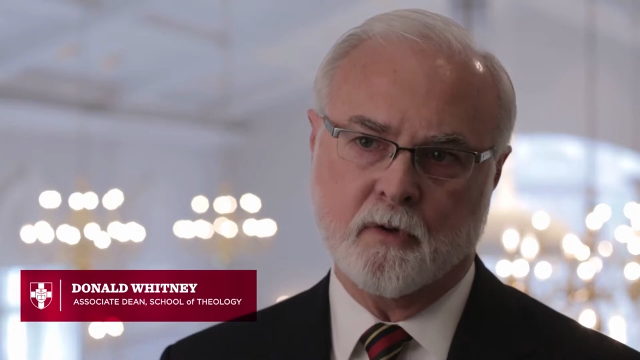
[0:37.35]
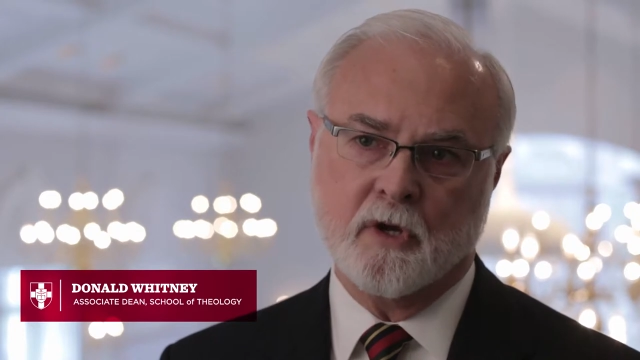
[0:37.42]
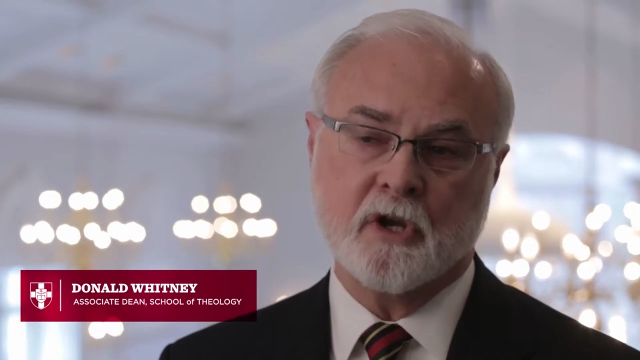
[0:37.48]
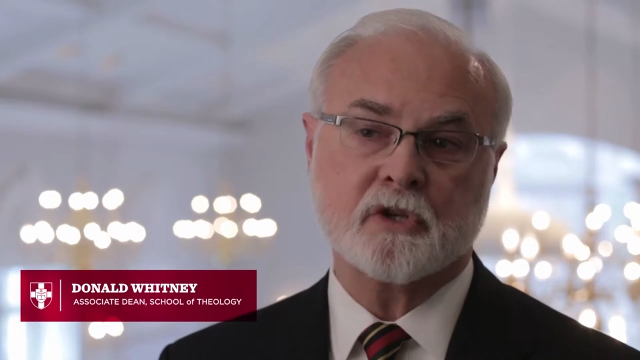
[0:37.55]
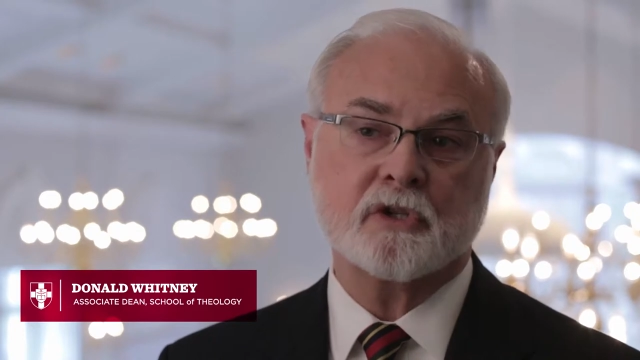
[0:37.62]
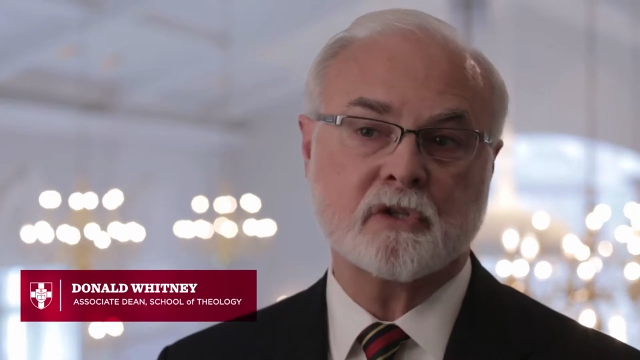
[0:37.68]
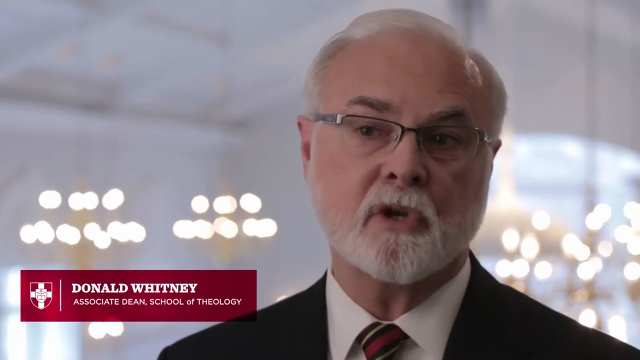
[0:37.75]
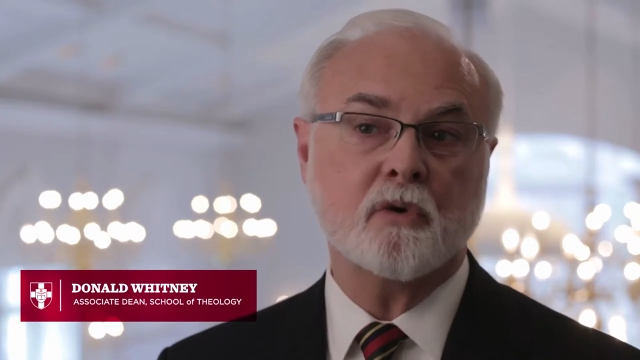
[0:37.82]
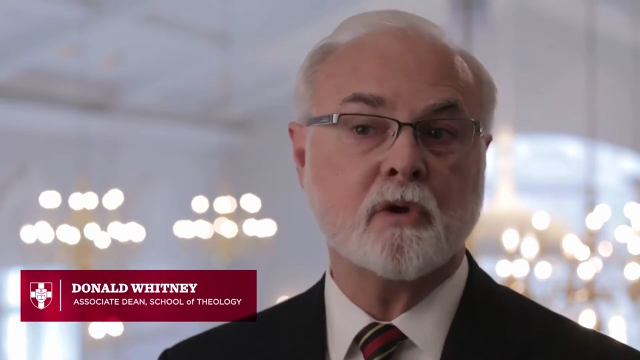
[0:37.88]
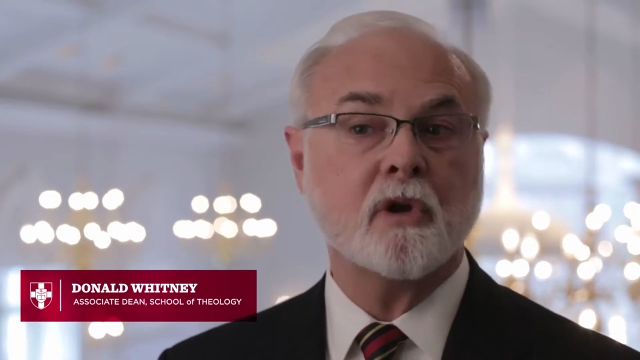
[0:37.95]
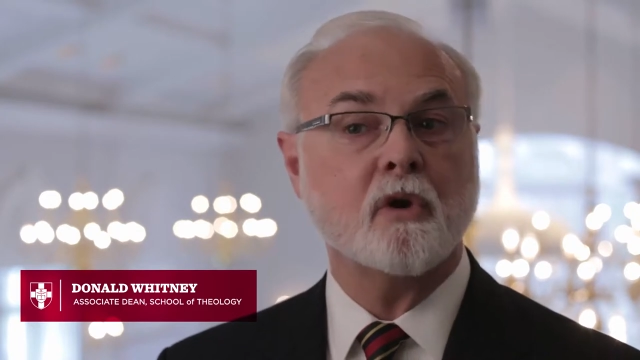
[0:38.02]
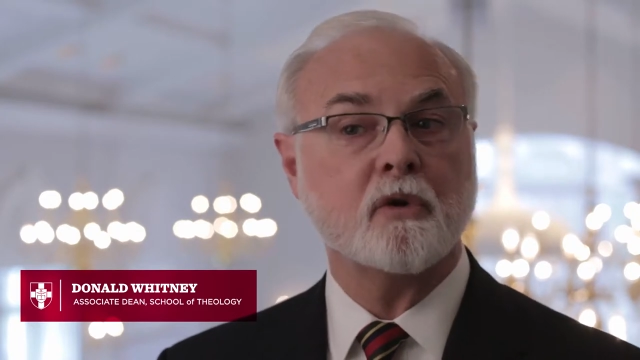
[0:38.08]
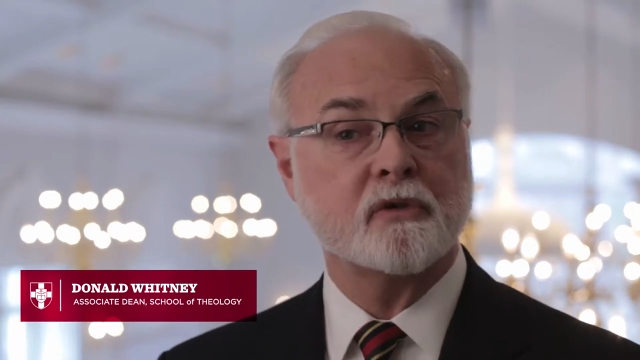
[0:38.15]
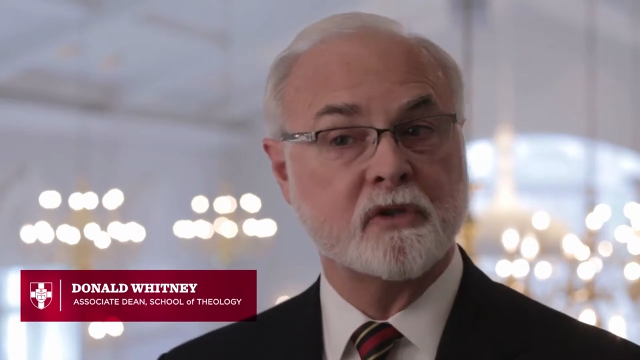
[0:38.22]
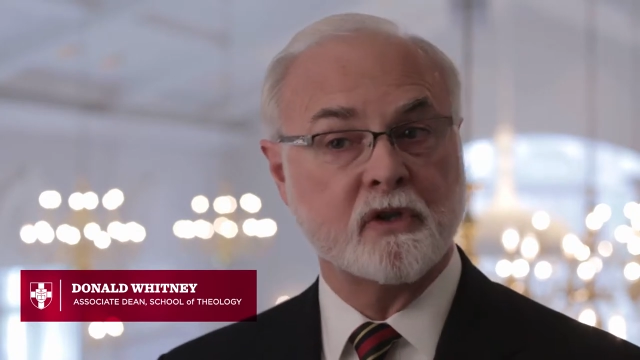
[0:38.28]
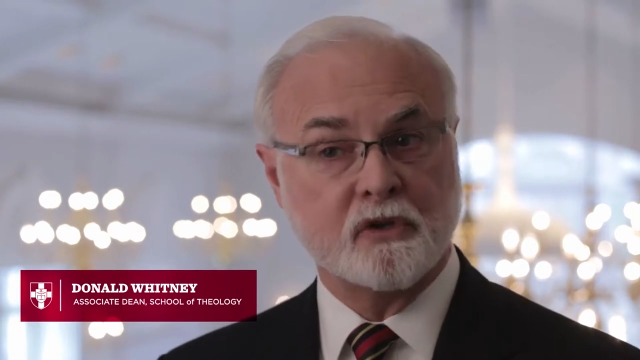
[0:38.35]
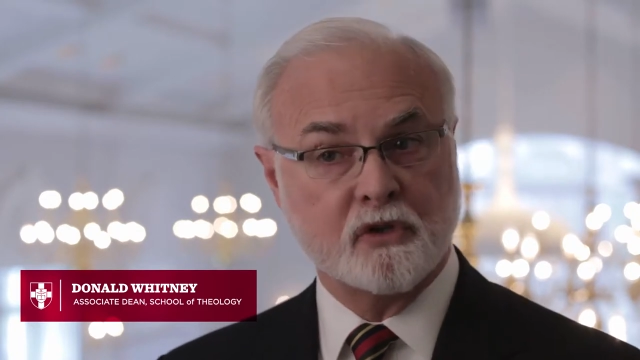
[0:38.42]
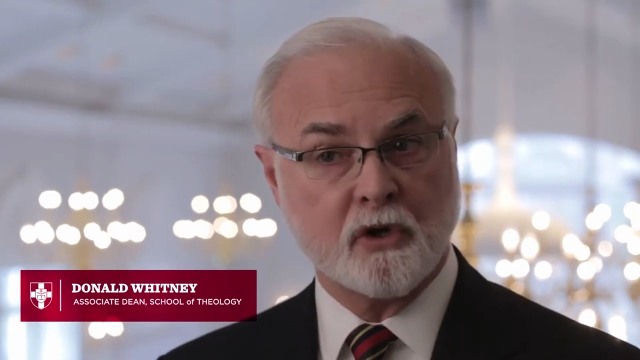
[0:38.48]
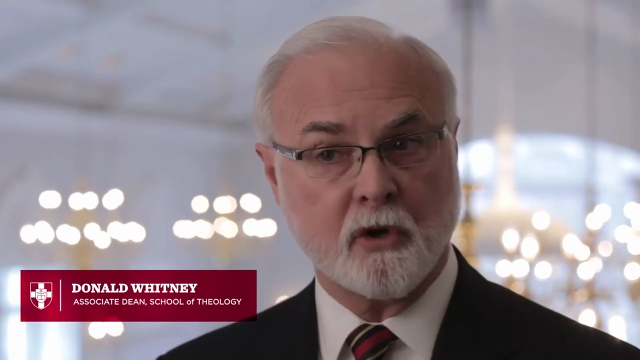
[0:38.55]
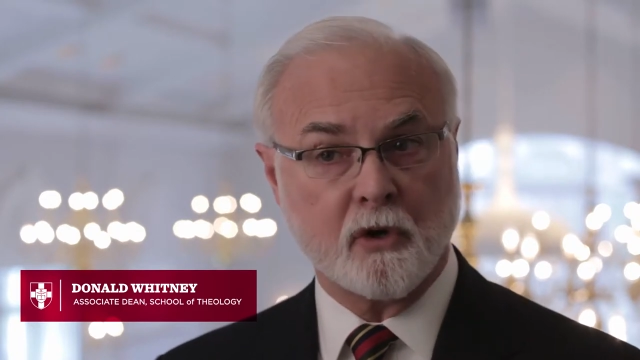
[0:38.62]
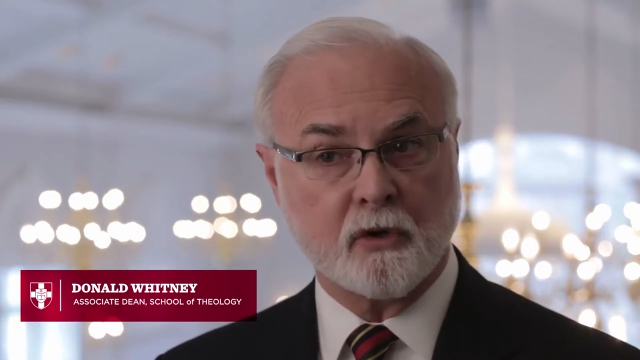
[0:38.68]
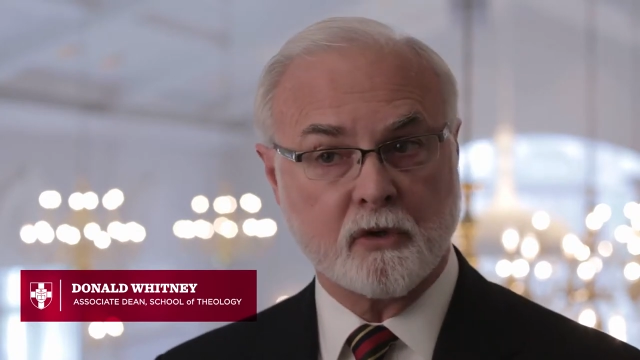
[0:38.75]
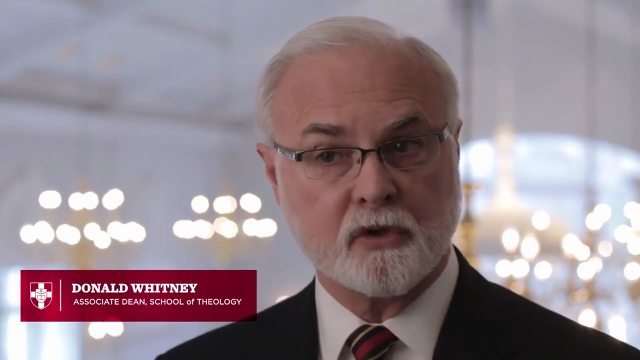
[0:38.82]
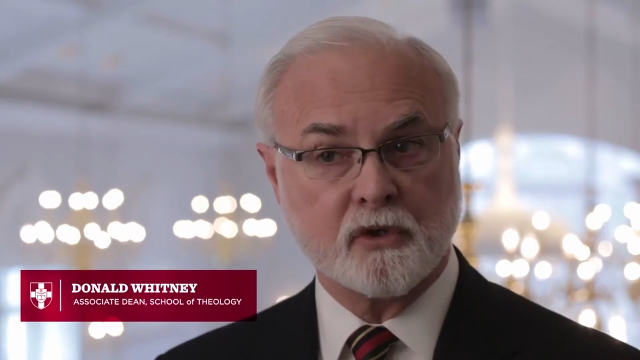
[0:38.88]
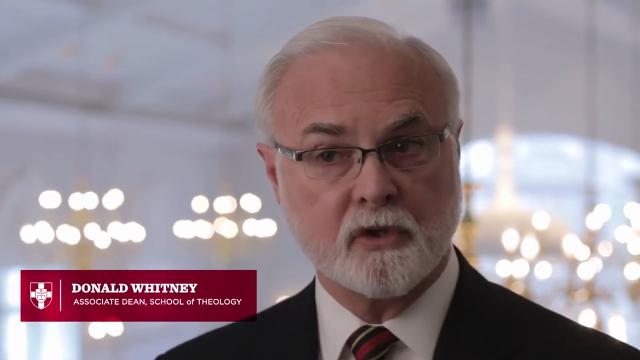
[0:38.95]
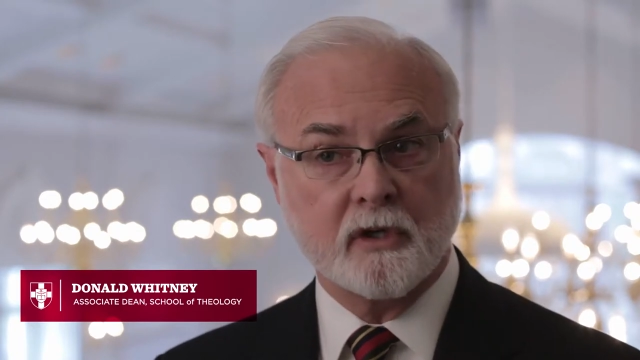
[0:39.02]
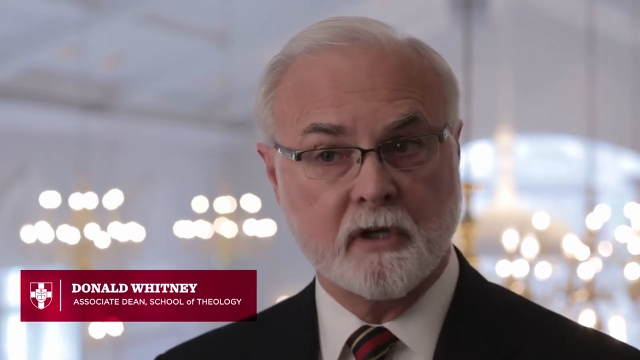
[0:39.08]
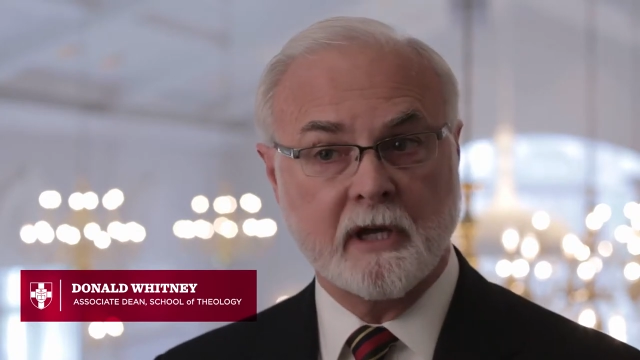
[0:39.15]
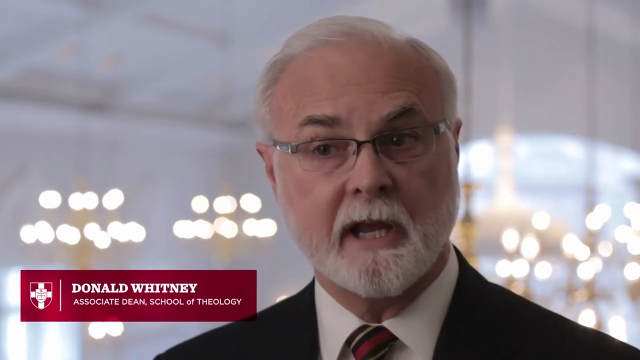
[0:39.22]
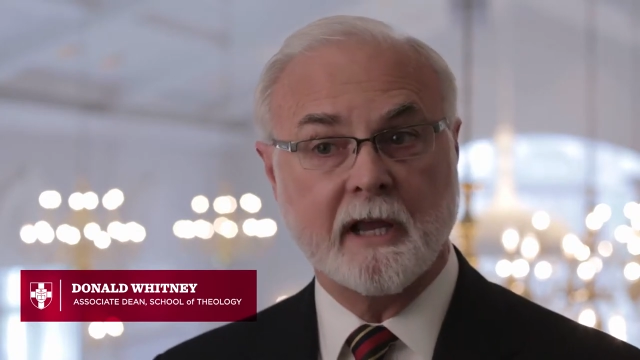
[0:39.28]
so goes the church
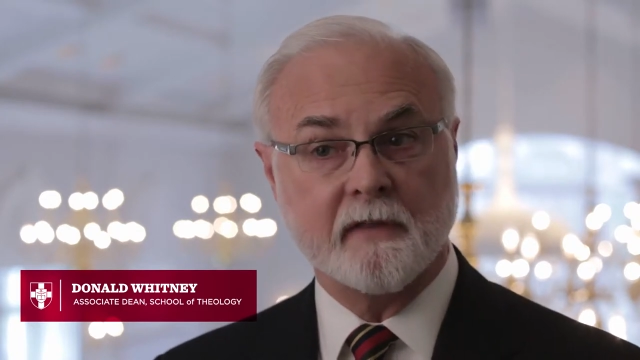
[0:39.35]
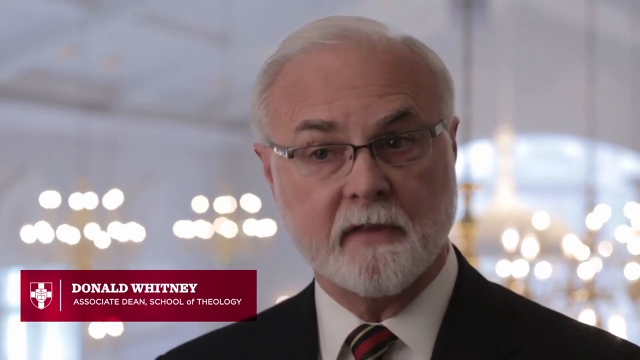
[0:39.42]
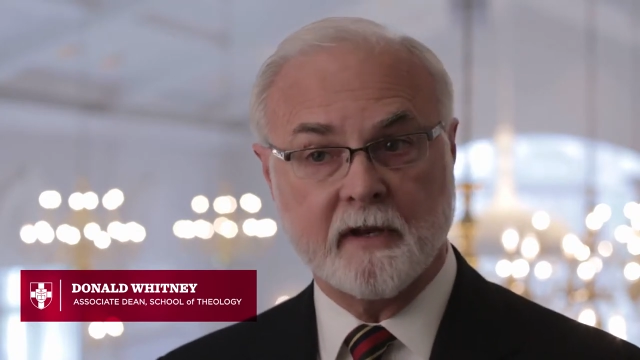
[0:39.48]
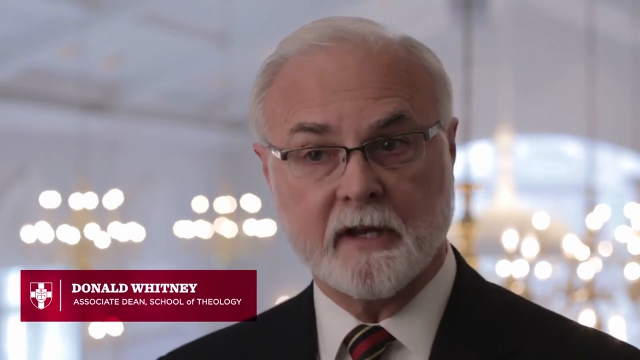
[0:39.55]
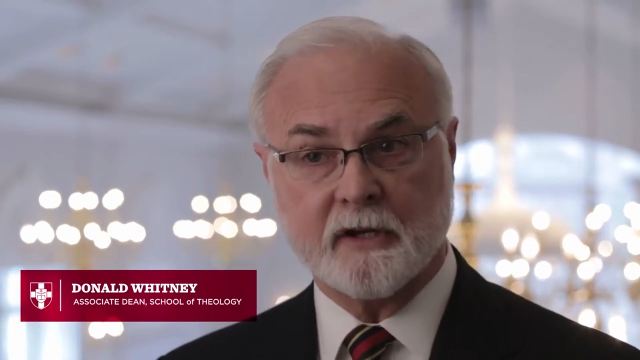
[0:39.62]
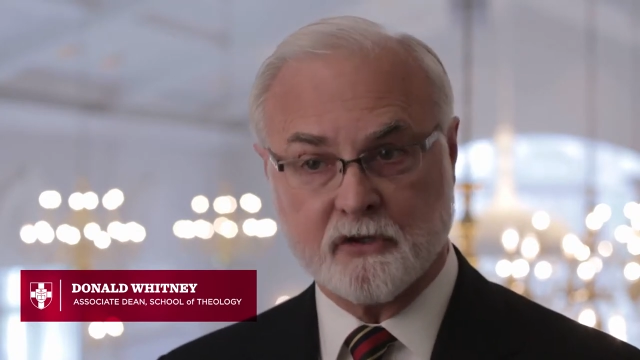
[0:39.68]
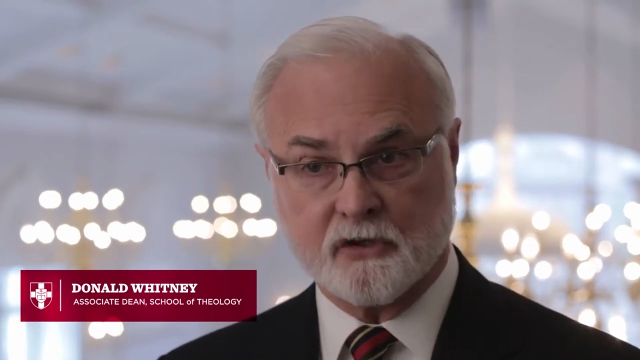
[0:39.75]
in the next